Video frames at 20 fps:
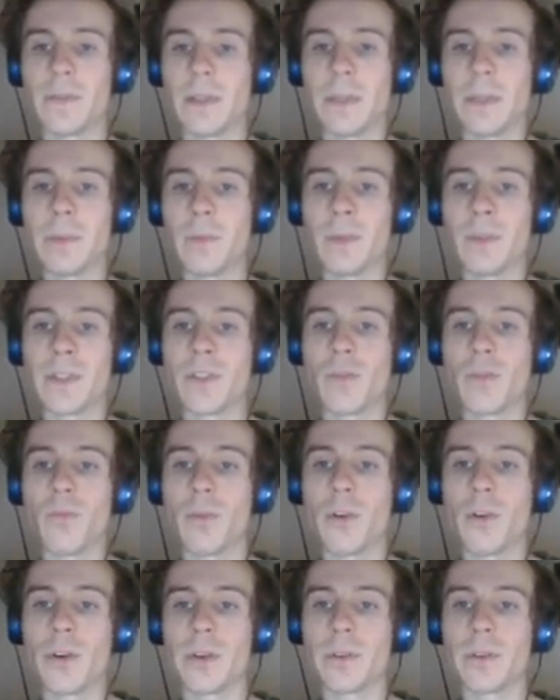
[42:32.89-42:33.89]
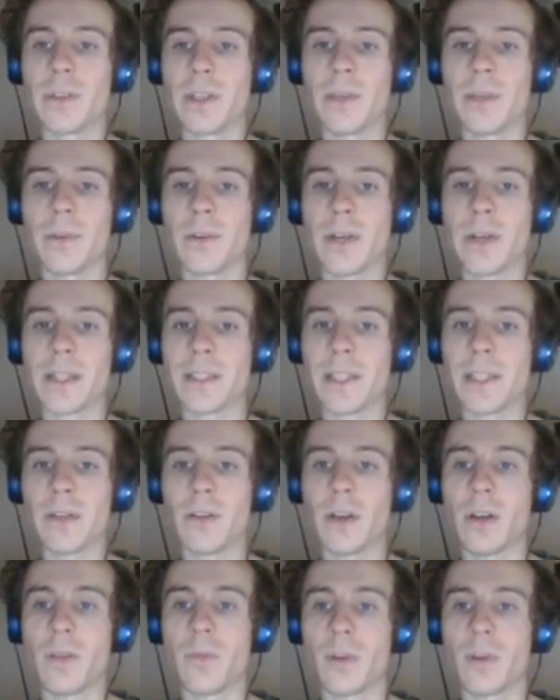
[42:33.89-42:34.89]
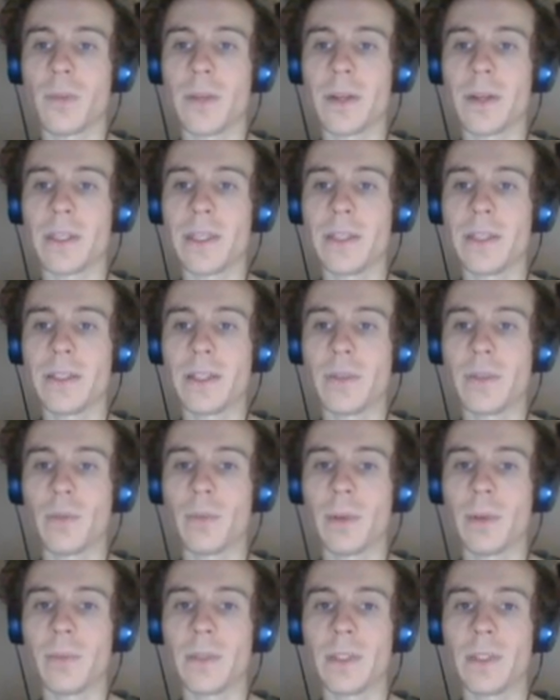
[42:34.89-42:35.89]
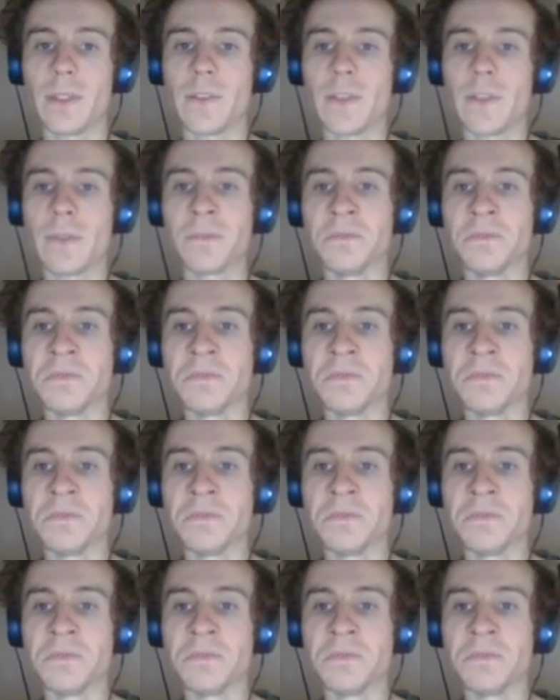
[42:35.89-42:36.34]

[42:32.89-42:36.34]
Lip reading: I mean, once they're born, the Democrats care a lot more about kids than Republicans.